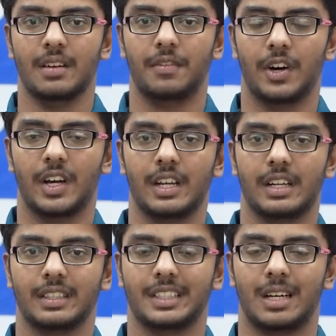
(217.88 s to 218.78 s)

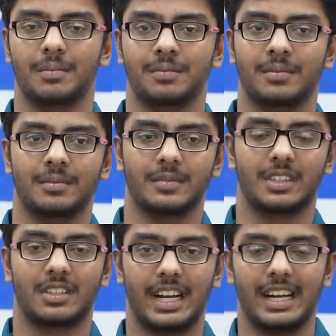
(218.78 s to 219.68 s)
for some
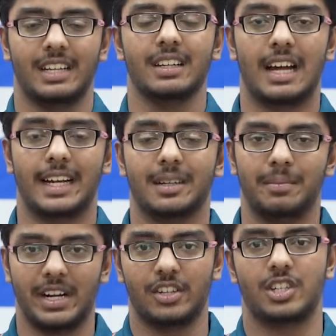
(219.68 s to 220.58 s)
training and
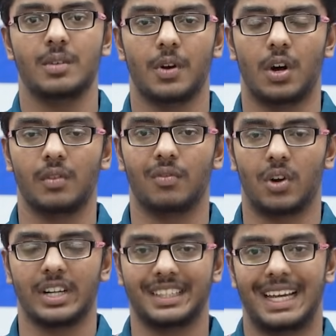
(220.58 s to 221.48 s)
some mentorship on
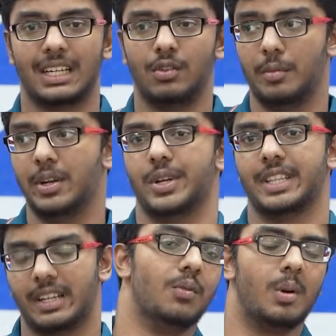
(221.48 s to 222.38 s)
what exactly we'll be doing
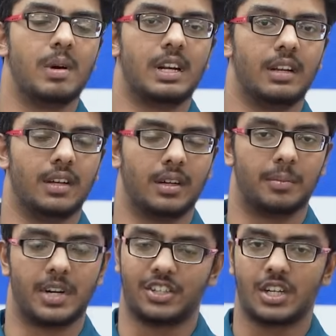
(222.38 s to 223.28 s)
there. We were
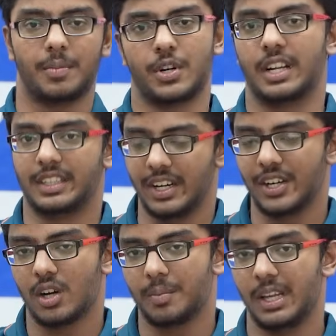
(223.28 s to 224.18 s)
brushed up on our
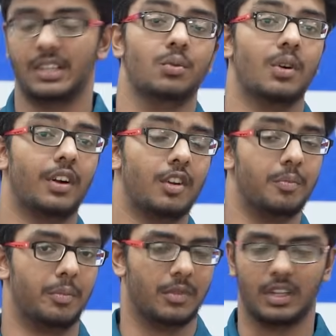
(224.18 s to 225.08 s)
theory topics. We were
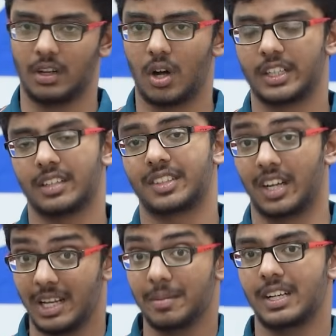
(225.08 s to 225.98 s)
given lots of
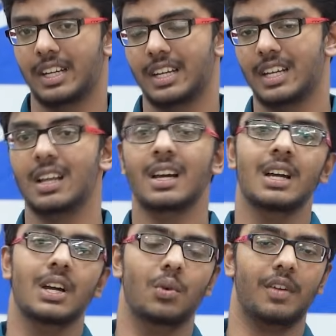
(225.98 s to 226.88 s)
study material.
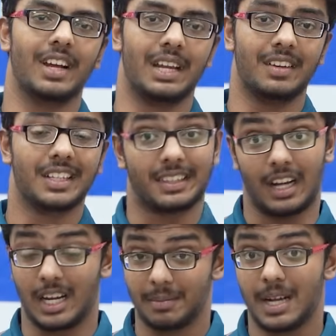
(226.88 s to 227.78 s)
We were given
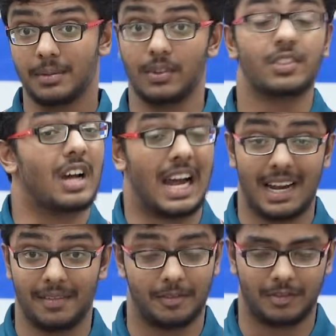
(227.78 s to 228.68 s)
star maps, which I
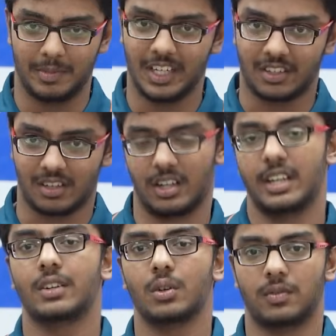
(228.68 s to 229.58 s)
have been
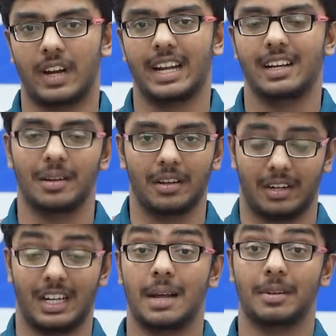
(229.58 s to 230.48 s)
struggling to find
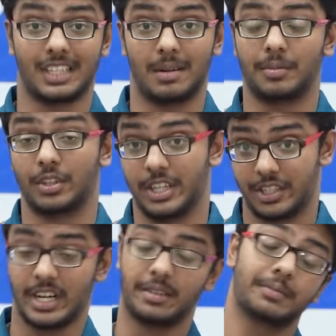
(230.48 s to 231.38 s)
reliable star maps on the
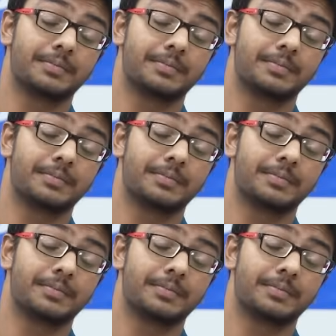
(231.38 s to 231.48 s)
internet.